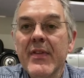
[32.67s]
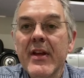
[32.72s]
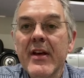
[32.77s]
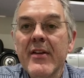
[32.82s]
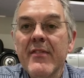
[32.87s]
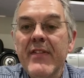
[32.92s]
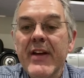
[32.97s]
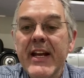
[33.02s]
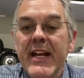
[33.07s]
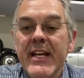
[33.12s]

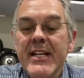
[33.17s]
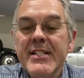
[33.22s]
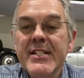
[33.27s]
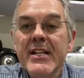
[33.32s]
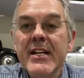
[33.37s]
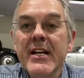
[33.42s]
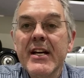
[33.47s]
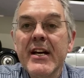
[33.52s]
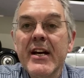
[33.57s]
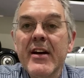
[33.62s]

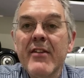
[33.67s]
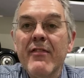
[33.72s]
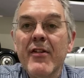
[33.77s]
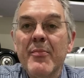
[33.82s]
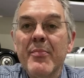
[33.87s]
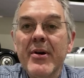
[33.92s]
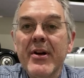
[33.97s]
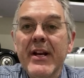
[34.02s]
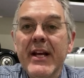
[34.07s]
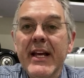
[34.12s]
finish for
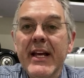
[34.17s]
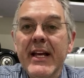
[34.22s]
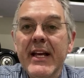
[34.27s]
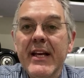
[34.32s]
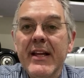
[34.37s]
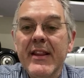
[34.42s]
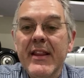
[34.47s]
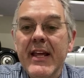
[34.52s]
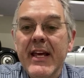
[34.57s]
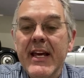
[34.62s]

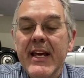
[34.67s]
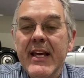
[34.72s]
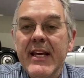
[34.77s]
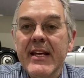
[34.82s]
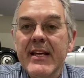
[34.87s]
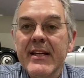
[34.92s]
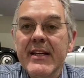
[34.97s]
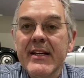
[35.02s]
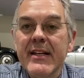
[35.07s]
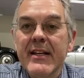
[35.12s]
putting the
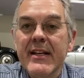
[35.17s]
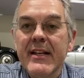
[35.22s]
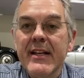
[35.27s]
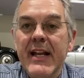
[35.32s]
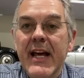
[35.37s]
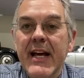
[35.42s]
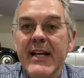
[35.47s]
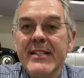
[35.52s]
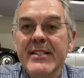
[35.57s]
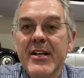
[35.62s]

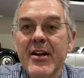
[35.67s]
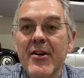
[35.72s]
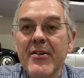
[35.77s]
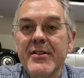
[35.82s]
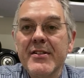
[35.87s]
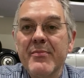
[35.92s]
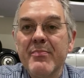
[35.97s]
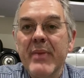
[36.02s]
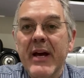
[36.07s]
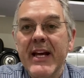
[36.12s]
next
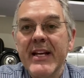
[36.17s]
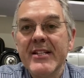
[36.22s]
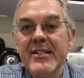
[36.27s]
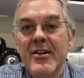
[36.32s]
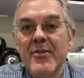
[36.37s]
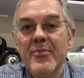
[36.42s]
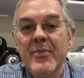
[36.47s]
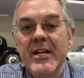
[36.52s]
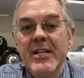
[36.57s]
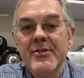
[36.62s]
coat of paint
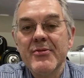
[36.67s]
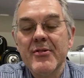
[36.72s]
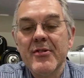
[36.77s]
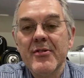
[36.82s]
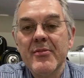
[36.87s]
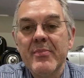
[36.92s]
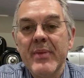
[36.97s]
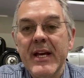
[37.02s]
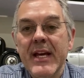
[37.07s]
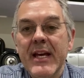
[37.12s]
on, which
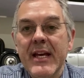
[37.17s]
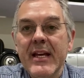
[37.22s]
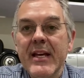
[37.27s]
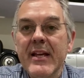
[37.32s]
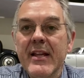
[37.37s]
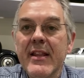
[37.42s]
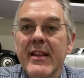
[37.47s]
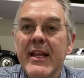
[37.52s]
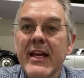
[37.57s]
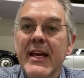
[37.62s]
will be
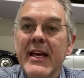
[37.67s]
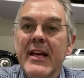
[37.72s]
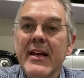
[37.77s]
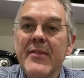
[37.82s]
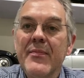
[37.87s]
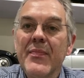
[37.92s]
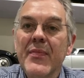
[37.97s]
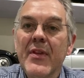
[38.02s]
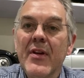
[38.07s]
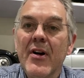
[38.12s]
the
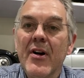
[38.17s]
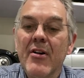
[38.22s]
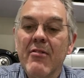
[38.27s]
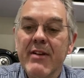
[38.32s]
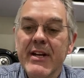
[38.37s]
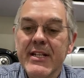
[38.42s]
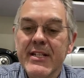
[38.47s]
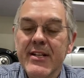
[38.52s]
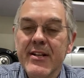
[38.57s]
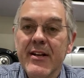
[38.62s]

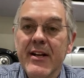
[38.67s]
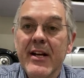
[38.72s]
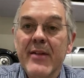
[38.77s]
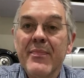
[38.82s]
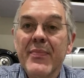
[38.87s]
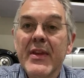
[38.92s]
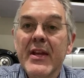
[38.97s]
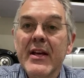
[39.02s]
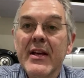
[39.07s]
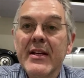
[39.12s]
orange colour.
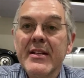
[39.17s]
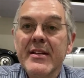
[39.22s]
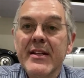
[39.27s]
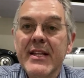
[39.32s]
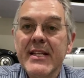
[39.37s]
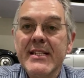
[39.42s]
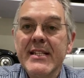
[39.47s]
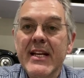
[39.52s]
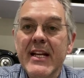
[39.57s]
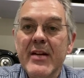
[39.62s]
So
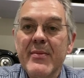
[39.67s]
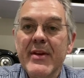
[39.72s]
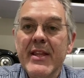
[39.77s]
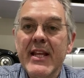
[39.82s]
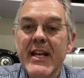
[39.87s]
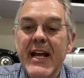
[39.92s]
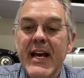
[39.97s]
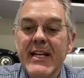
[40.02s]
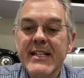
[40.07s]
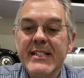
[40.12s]
this is going to be the
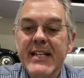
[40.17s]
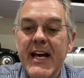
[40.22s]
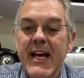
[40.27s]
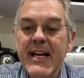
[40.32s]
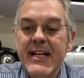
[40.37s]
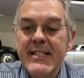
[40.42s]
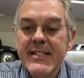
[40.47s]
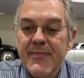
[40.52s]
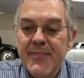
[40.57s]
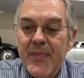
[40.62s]
next
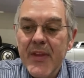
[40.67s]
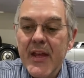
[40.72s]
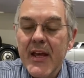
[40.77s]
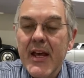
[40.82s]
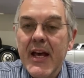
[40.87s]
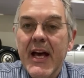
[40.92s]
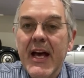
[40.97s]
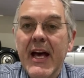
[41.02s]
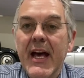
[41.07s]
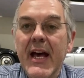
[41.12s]
stage,
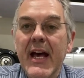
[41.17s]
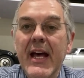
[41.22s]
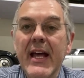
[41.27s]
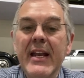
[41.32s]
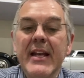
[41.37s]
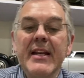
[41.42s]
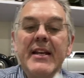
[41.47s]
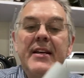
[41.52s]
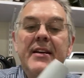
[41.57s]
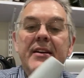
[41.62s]

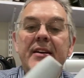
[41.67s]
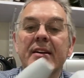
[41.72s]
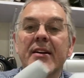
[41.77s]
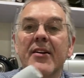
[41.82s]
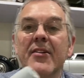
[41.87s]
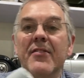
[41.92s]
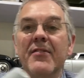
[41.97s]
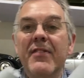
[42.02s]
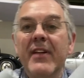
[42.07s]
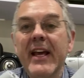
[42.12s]
and
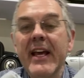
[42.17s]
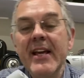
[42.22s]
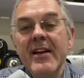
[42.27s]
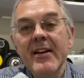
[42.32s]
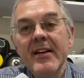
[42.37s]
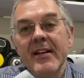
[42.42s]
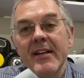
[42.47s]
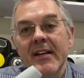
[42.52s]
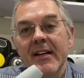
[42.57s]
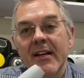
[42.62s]

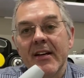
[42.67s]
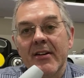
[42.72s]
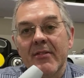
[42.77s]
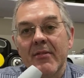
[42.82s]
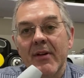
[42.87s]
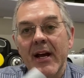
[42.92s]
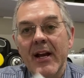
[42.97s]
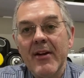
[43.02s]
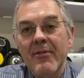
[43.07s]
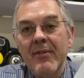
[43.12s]
hopefully
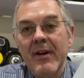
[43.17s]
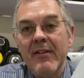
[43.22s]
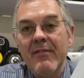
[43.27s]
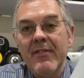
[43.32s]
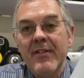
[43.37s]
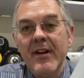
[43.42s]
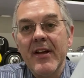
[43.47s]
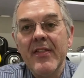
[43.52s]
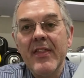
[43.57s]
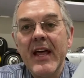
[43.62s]
when
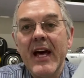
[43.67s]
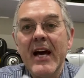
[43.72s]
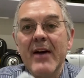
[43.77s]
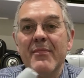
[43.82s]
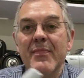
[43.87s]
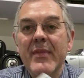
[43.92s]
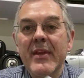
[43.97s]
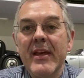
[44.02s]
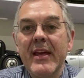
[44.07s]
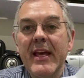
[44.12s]
we've done
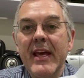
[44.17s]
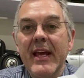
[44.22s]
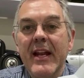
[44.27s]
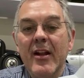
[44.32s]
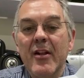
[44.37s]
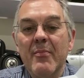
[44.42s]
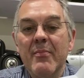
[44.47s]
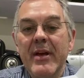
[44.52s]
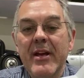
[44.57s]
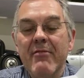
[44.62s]
that
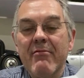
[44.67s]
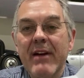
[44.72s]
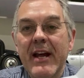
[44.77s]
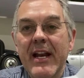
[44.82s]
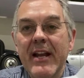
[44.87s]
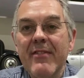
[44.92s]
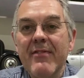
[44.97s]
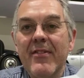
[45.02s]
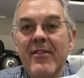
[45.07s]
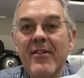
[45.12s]
it'll be
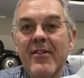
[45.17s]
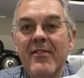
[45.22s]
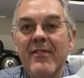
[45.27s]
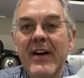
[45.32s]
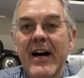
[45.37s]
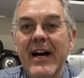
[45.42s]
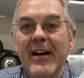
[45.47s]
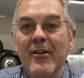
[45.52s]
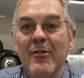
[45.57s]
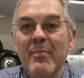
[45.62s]
ready for
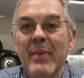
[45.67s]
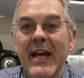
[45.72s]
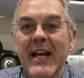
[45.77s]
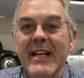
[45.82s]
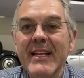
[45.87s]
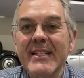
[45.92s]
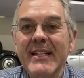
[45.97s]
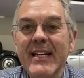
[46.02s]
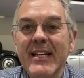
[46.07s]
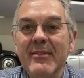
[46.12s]
final
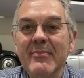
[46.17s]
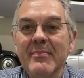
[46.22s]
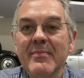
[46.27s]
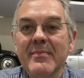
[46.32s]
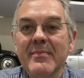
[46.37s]
painting.